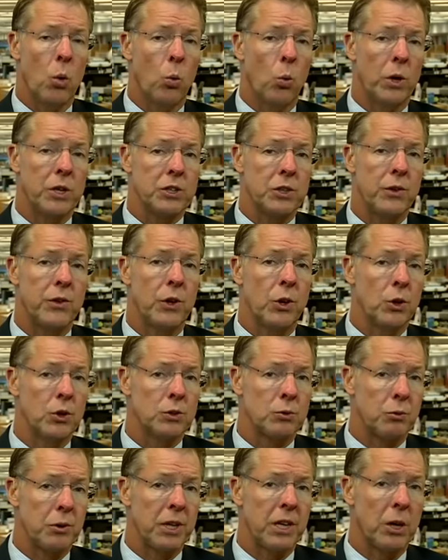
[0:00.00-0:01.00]
which of
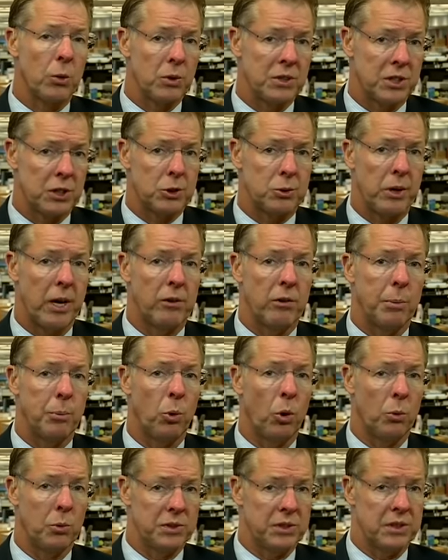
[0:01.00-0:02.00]
those really was the trend
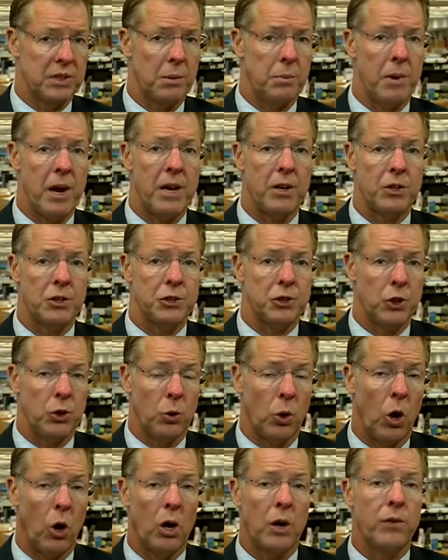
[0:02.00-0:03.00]
report. Was it the May or the
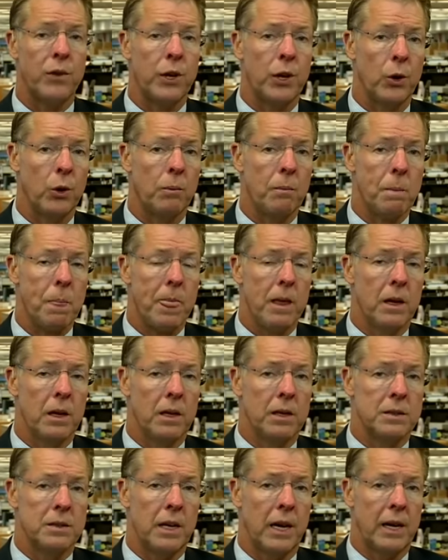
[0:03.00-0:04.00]
June? Our view
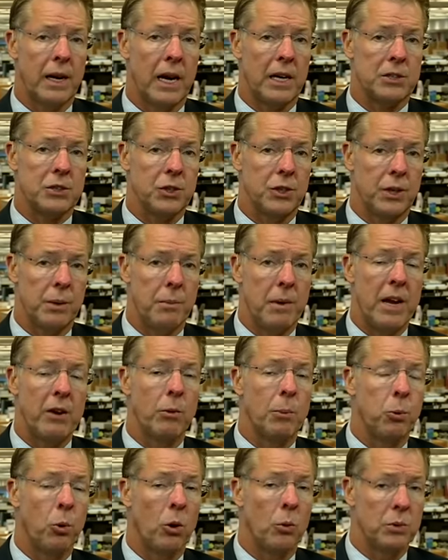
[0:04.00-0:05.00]
is that actually the May
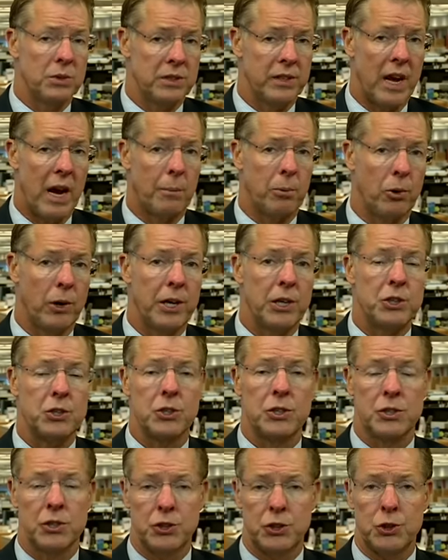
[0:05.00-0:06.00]
report was an
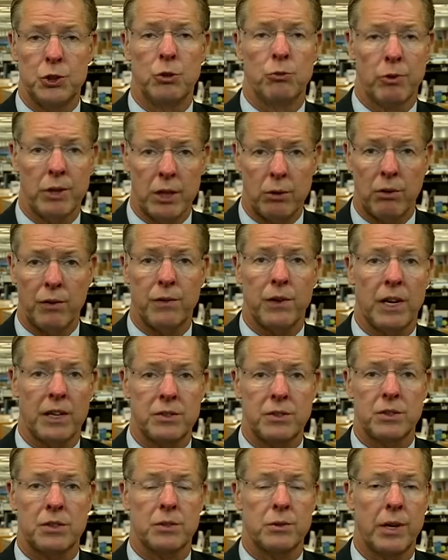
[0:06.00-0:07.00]
aberration. The June really
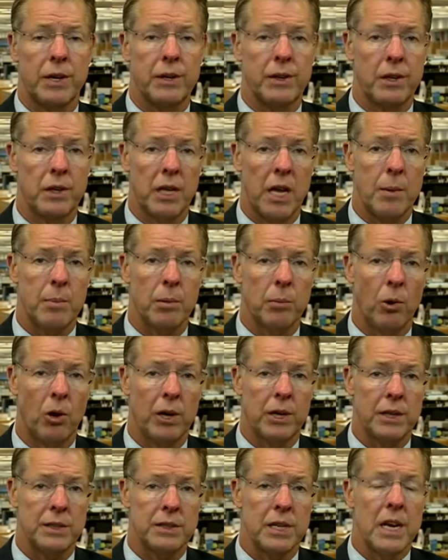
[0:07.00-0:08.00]
reflects the strength in labor
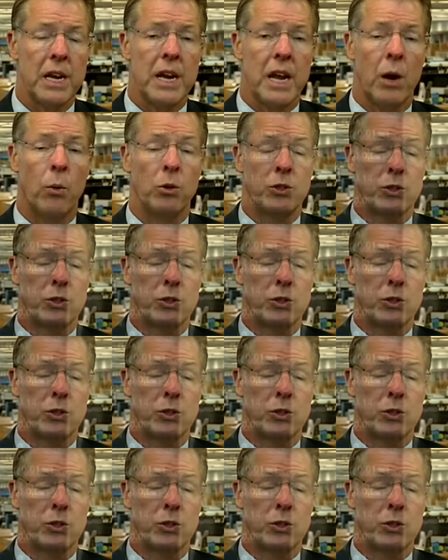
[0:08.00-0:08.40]
markets. Let's and